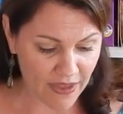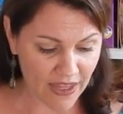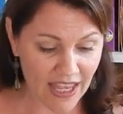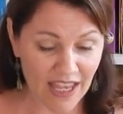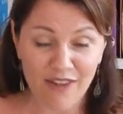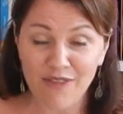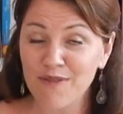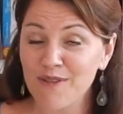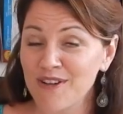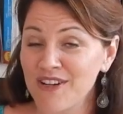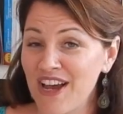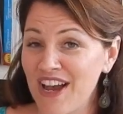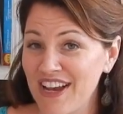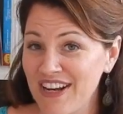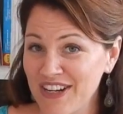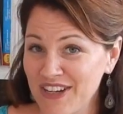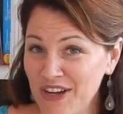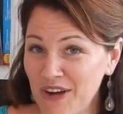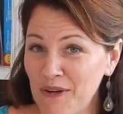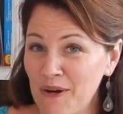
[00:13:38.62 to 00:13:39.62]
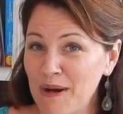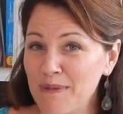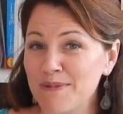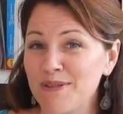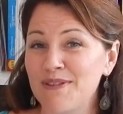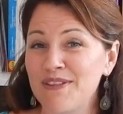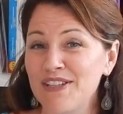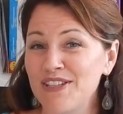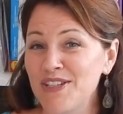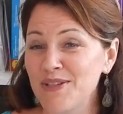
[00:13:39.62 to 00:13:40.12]
if we're not in a co-op,
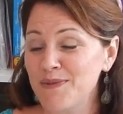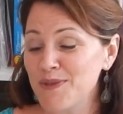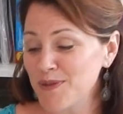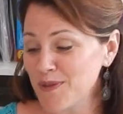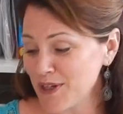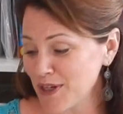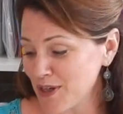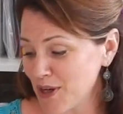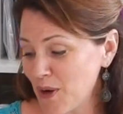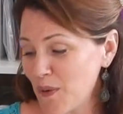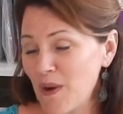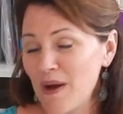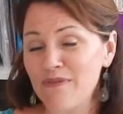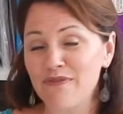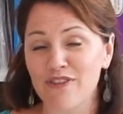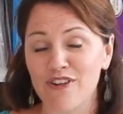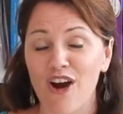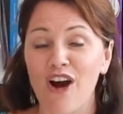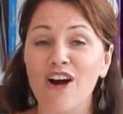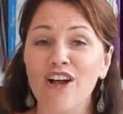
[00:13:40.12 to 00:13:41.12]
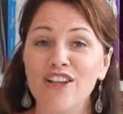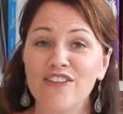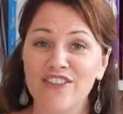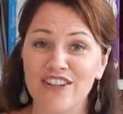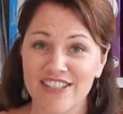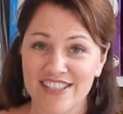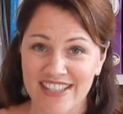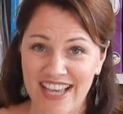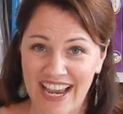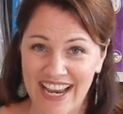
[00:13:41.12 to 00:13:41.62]
so this year we're doing a co-op for all of
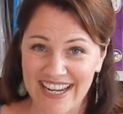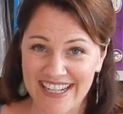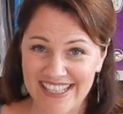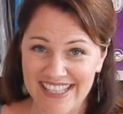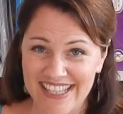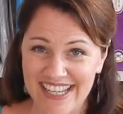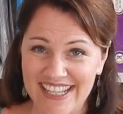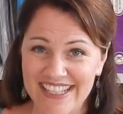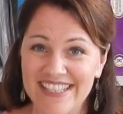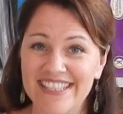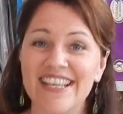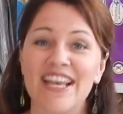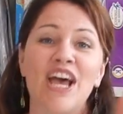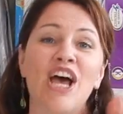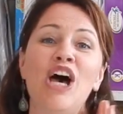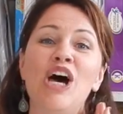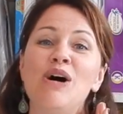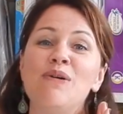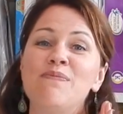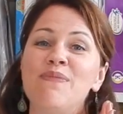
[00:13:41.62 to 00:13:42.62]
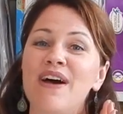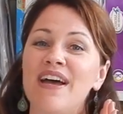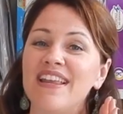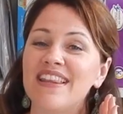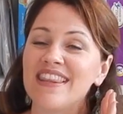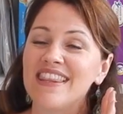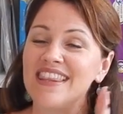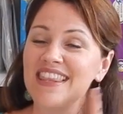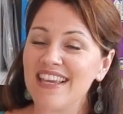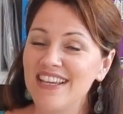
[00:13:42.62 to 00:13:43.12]
our sciences,
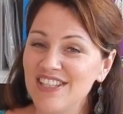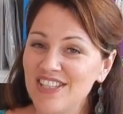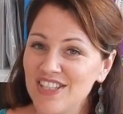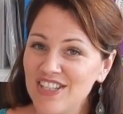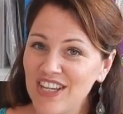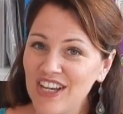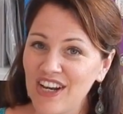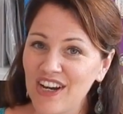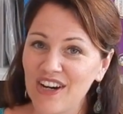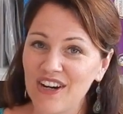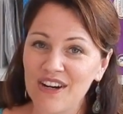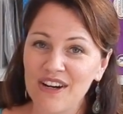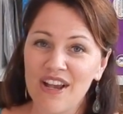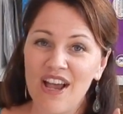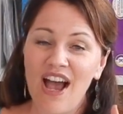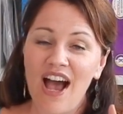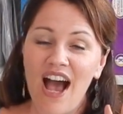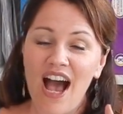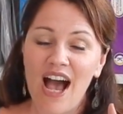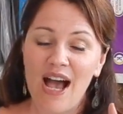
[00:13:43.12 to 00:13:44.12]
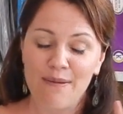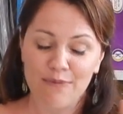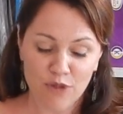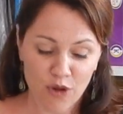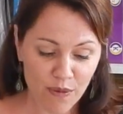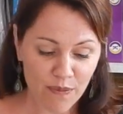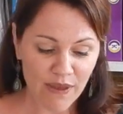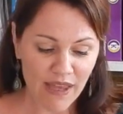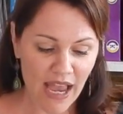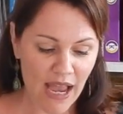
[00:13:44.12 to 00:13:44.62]
but this year,
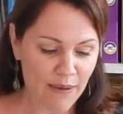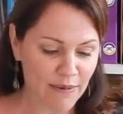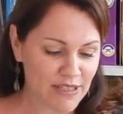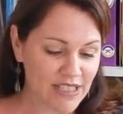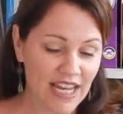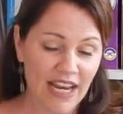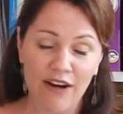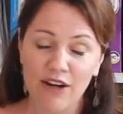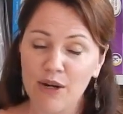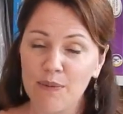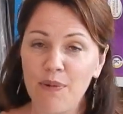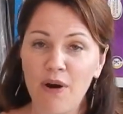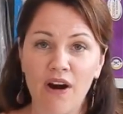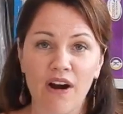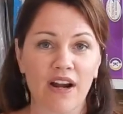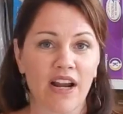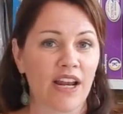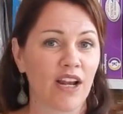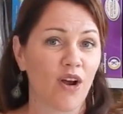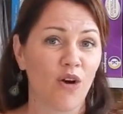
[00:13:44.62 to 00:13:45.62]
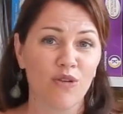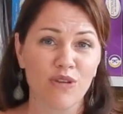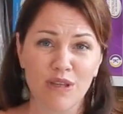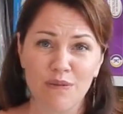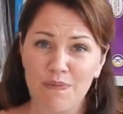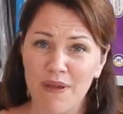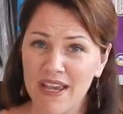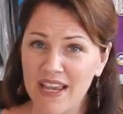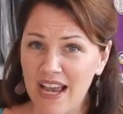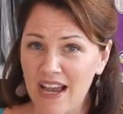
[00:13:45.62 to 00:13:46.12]
normally I would tear it apart and
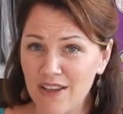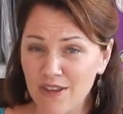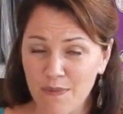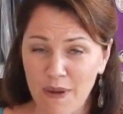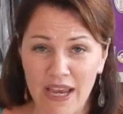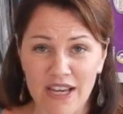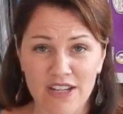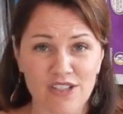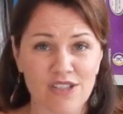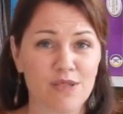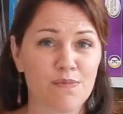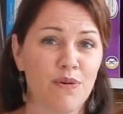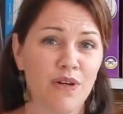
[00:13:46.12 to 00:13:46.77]
only pick out the pages,